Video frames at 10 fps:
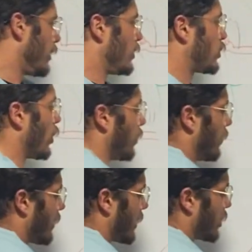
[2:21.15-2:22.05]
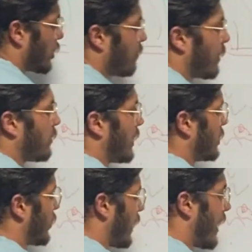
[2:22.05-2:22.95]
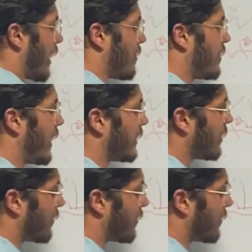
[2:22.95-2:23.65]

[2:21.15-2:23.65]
So gets built into that, and then